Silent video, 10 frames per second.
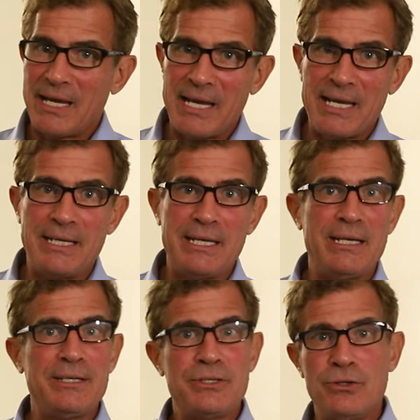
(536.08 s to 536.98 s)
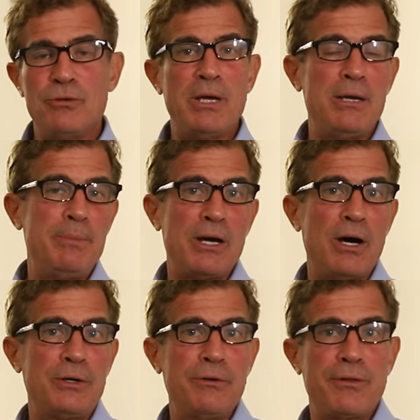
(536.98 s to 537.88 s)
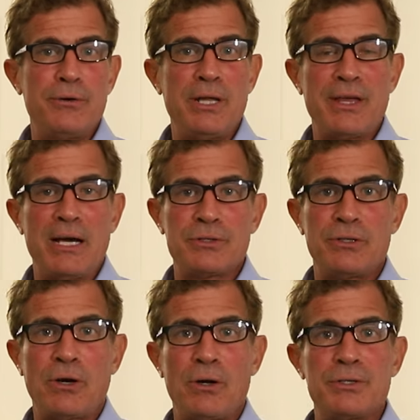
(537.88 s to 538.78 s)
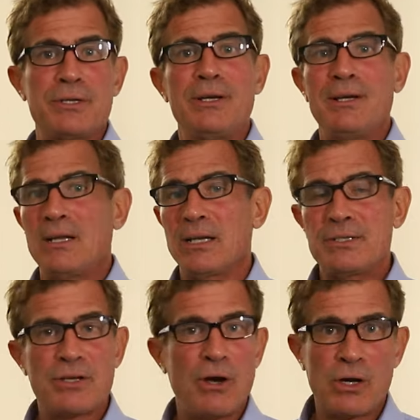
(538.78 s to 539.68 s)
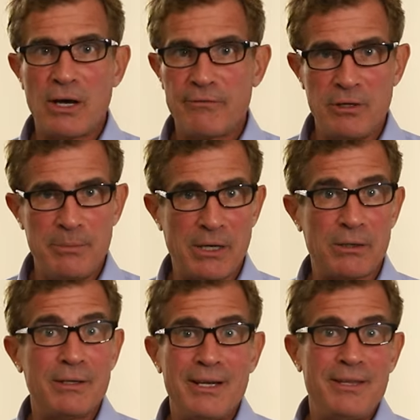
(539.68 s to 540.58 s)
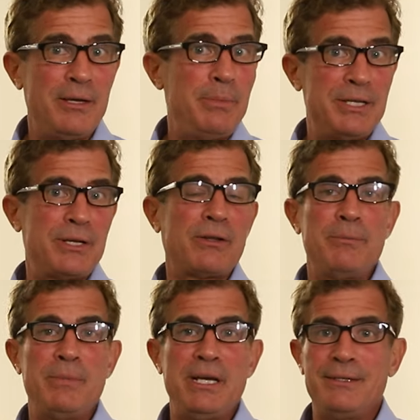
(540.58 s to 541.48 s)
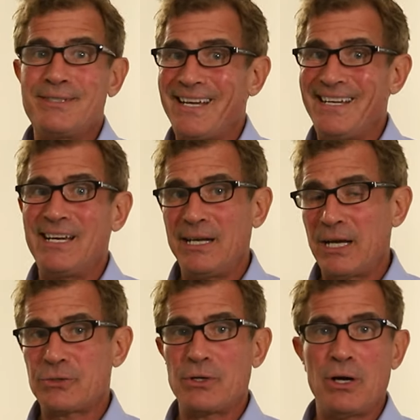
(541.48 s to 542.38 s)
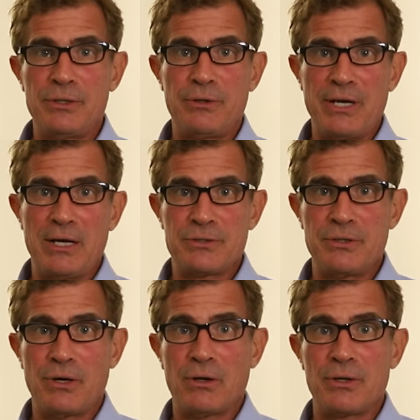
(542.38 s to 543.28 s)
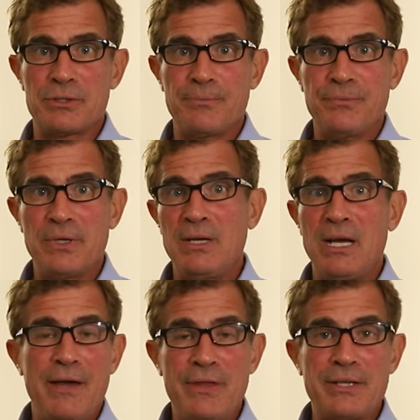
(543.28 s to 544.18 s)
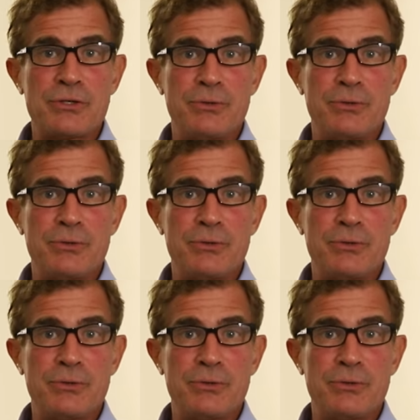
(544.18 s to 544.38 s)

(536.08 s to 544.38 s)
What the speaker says: $80,000 to maybe $130,000. Let's saw it off in the middle. They basically made, say, an extra $100,000. And that's